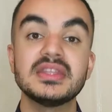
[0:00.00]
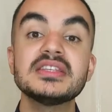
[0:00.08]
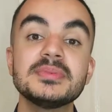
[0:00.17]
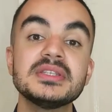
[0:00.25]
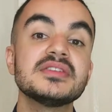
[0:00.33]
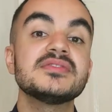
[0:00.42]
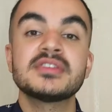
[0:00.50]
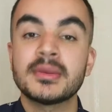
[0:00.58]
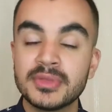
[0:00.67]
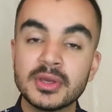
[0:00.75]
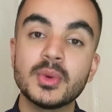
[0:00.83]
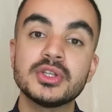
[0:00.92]
This means if
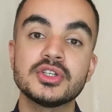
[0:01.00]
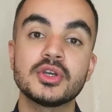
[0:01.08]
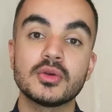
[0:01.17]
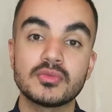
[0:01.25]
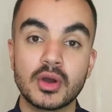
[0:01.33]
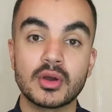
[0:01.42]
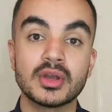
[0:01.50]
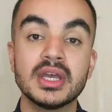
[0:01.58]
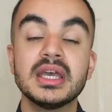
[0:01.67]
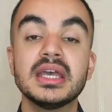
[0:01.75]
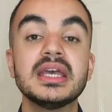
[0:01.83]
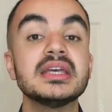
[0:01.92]
something were to go wrong,
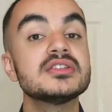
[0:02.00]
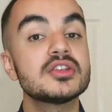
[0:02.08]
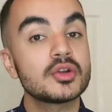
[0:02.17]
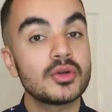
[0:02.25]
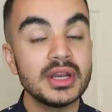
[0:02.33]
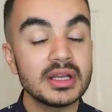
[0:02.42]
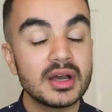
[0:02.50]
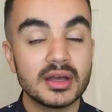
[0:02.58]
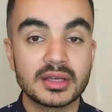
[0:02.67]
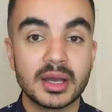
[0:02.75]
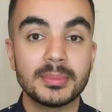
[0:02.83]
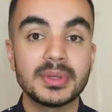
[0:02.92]
it is the credit
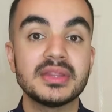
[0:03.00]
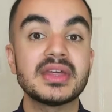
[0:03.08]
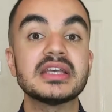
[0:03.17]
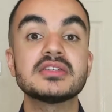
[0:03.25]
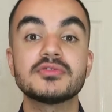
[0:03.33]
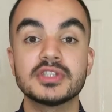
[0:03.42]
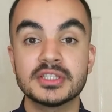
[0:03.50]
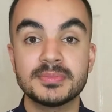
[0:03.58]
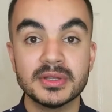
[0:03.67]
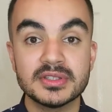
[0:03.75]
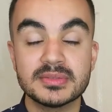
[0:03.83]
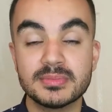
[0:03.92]
card company that is
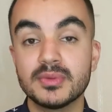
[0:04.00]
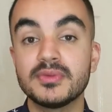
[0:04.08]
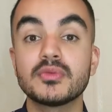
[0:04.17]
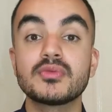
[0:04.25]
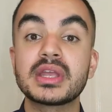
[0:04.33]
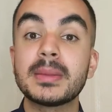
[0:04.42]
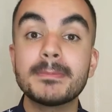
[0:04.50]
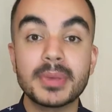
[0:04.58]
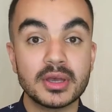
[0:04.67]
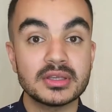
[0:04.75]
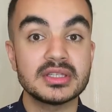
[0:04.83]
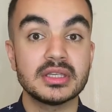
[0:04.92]
responsible for
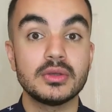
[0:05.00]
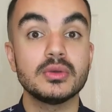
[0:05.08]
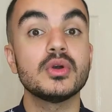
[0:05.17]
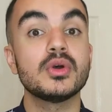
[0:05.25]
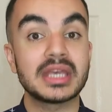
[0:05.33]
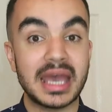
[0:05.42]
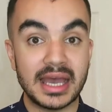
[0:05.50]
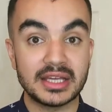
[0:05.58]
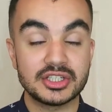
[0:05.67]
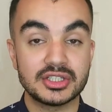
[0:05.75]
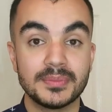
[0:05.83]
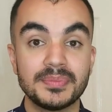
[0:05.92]
reimbursing you your
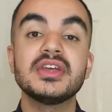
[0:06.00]
cash.